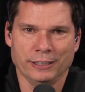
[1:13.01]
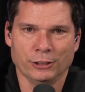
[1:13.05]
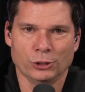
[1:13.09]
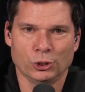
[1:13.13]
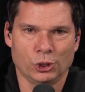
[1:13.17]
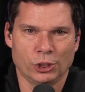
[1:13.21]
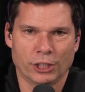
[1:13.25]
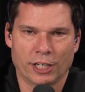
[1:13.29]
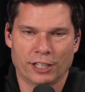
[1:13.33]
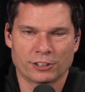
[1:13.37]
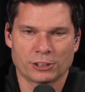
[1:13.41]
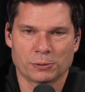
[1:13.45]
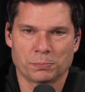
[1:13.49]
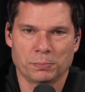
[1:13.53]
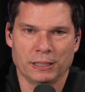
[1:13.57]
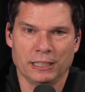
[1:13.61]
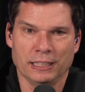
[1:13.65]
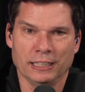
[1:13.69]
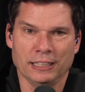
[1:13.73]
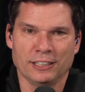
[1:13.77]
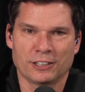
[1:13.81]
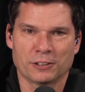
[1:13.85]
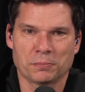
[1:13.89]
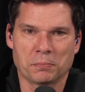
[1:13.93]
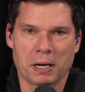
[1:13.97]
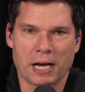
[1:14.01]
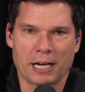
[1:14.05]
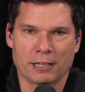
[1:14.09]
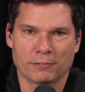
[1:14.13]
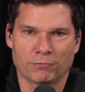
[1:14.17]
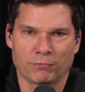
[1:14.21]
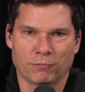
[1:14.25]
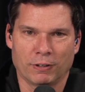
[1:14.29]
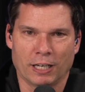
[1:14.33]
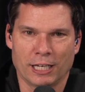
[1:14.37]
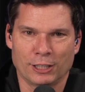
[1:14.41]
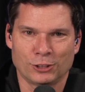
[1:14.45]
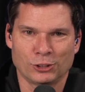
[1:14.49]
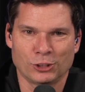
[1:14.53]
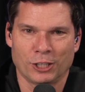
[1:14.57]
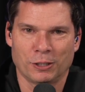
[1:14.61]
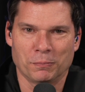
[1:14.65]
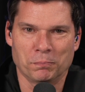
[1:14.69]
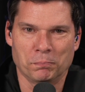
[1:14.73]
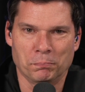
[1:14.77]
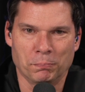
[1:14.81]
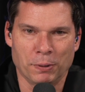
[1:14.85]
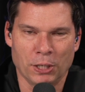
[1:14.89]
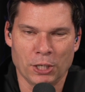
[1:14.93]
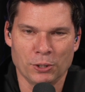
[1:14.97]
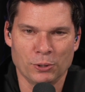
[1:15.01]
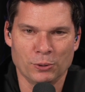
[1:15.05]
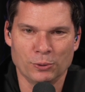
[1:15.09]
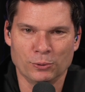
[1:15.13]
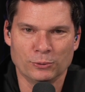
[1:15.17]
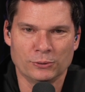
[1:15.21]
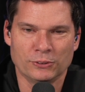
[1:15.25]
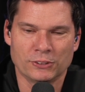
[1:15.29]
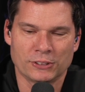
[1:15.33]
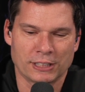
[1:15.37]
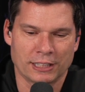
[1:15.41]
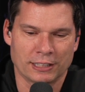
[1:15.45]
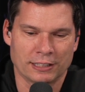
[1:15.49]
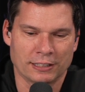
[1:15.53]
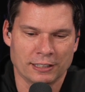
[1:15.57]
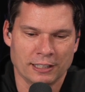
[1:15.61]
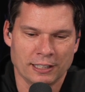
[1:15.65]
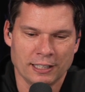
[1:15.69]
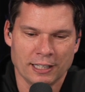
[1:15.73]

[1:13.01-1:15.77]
just beneath my flesh and bones and